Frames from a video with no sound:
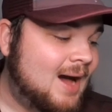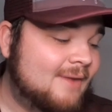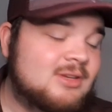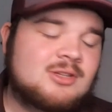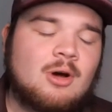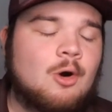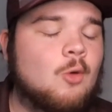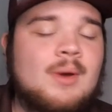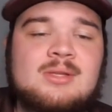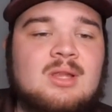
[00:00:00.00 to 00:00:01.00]
just
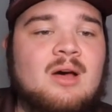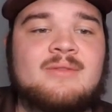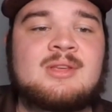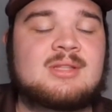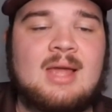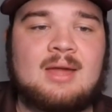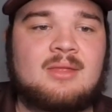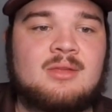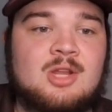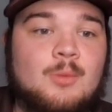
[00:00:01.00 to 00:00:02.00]
always loved his
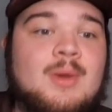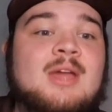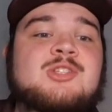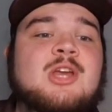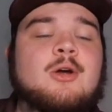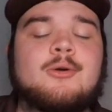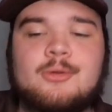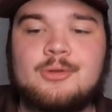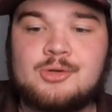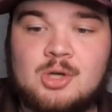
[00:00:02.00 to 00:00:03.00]
length. You know, we had Jay
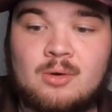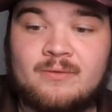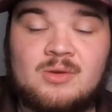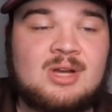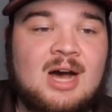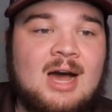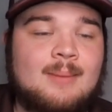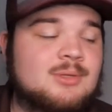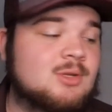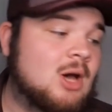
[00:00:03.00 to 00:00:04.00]
Arnold on the show a few
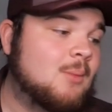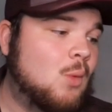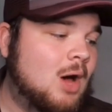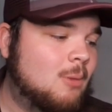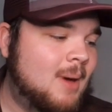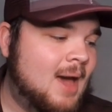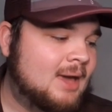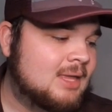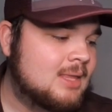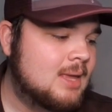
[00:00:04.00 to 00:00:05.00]
times a while
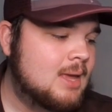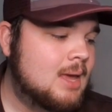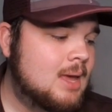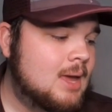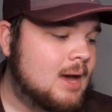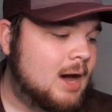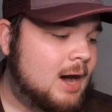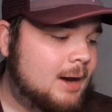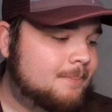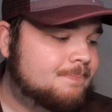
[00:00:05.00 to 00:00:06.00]
back, and,
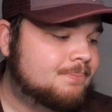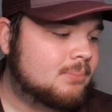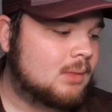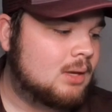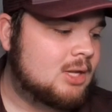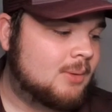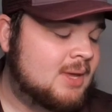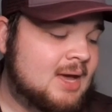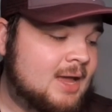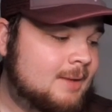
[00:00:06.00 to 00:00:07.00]
you know,
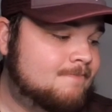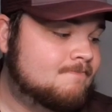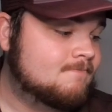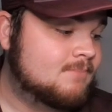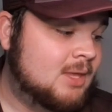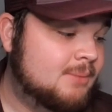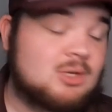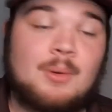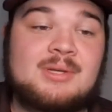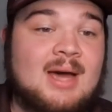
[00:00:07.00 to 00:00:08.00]
he was
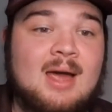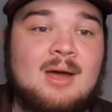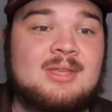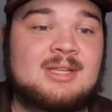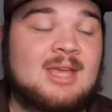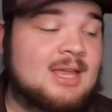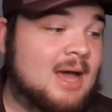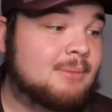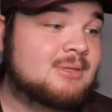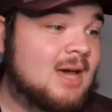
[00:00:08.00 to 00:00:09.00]
always high on this kid, and
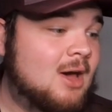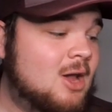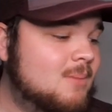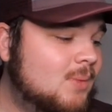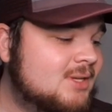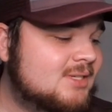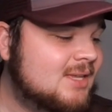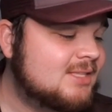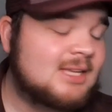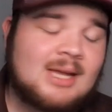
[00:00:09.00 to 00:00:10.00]
I was high on him, and we just
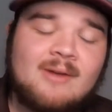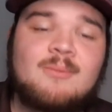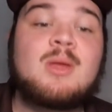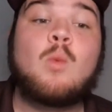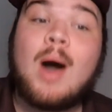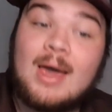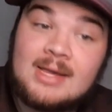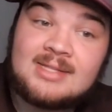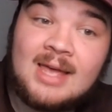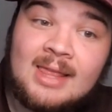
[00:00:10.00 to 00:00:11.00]
didn't see a ton of him. And why
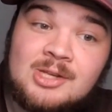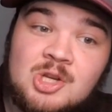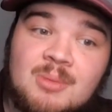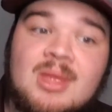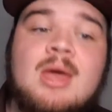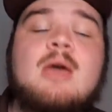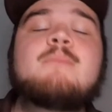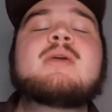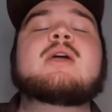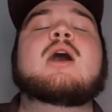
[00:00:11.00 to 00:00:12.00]
is that, ladies and gentlemen?
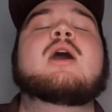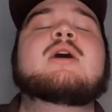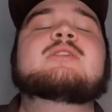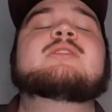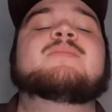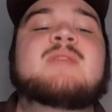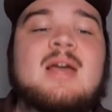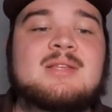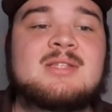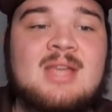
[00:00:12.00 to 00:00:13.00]
Because
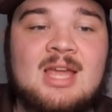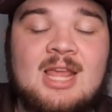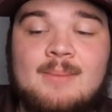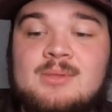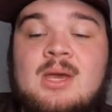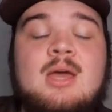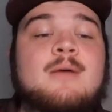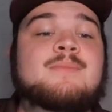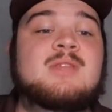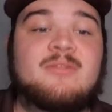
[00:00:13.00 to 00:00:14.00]
Texas A&M's
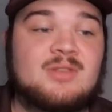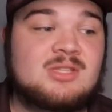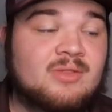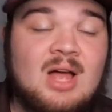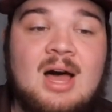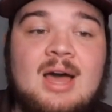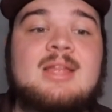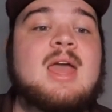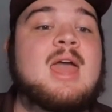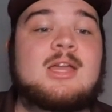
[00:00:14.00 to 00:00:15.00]
defensive
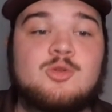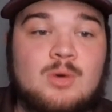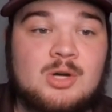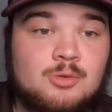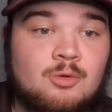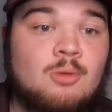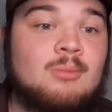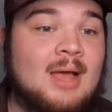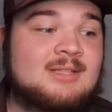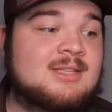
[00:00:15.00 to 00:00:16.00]
line, edge rush room
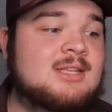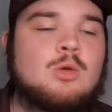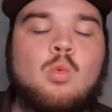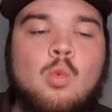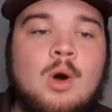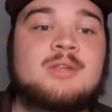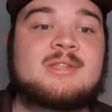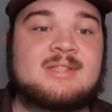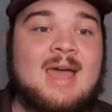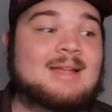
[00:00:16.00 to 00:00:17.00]
last season was
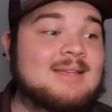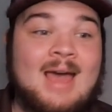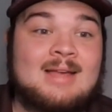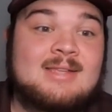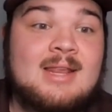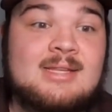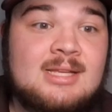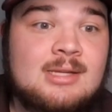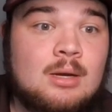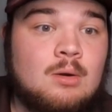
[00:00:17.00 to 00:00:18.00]
stacked, as it is
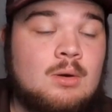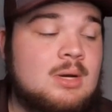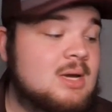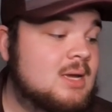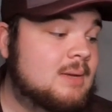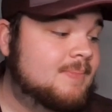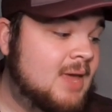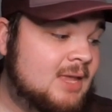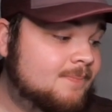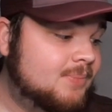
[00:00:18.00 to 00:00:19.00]
this year.
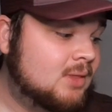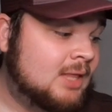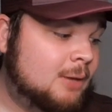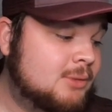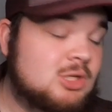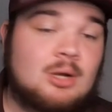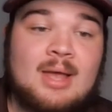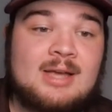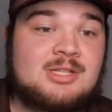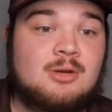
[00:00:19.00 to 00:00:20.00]
And like we saw
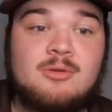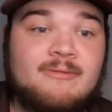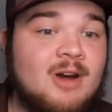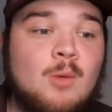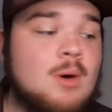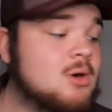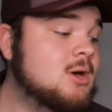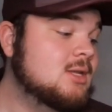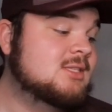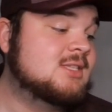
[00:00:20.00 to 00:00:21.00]
last year, you very well
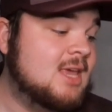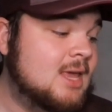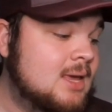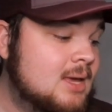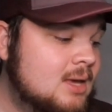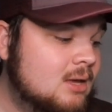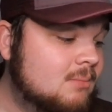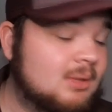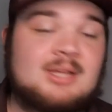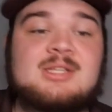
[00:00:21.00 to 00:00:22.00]
could see
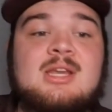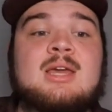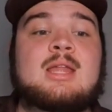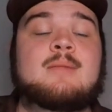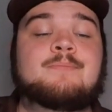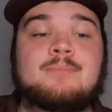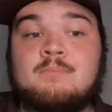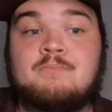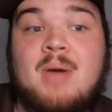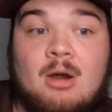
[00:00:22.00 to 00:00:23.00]
Malik Sia get
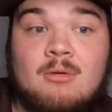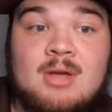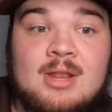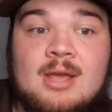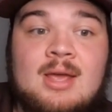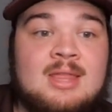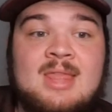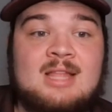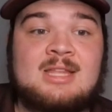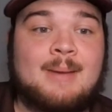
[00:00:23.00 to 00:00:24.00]
buried in
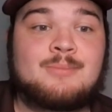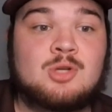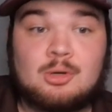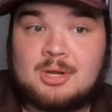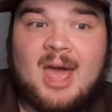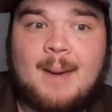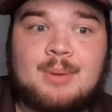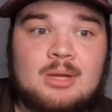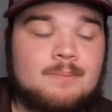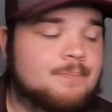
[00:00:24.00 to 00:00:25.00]
that depth chart. Could happen.